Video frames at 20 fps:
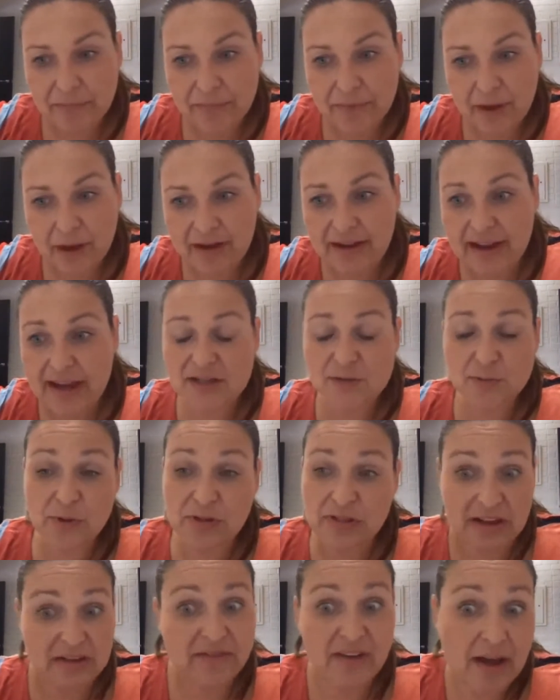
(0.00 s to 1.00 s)
I guess, with the
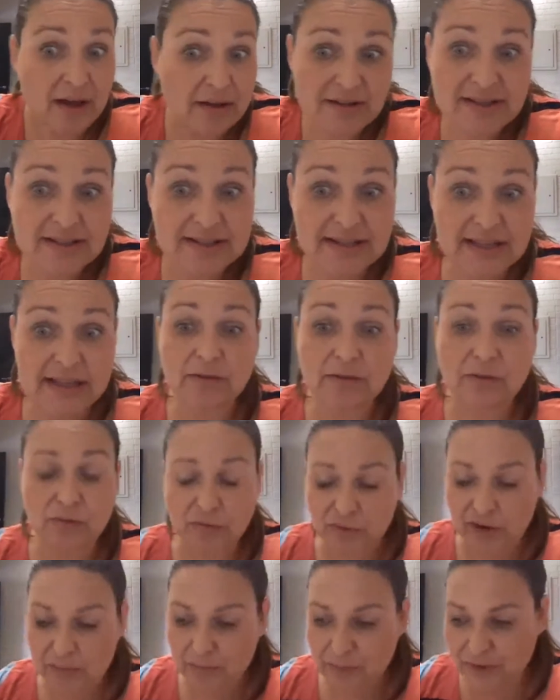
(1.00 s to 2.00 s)
advances in
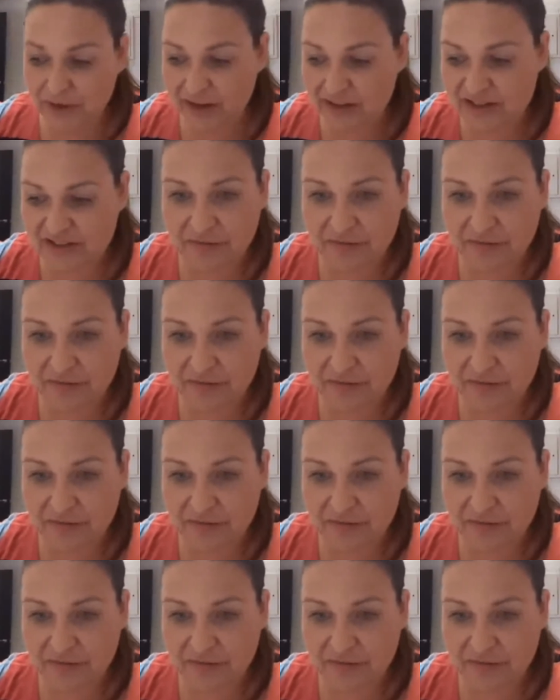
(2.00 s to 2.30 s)
reproductive